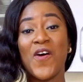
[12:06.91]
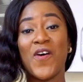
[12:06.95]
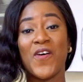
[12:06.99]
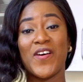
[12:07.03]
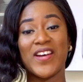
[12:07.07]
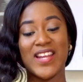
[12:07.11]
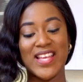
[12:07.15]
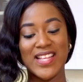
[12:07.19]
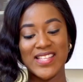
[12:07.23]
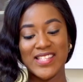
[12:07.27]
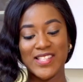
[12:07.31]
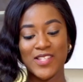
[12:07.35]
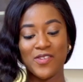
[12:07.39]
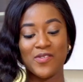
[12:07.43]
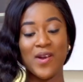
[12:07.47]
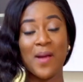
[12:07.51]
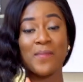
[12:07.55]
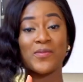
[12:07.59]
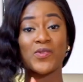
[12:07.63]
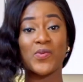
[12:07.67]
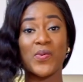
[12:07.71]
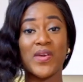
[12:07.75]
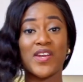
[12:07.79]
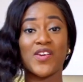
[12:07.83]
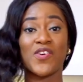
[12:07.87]
on
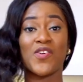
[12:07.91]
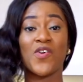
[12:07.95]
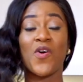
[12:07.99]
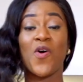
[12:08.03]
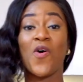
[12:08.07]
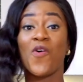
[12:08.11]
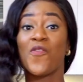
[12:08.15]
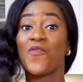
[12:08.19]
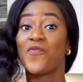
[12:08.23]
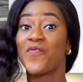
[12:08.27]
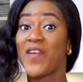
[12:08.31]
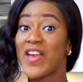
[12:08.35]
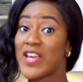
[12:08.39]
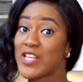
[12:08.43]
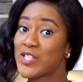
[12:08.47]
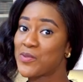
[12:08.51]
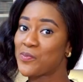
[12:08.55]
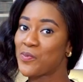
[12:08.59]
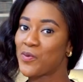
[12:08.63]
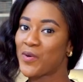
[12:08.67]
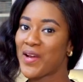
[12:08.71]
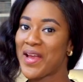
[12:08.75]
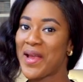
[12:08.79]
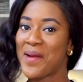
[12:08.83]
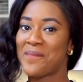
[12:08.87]
Instagram, Twitter, or Facebook.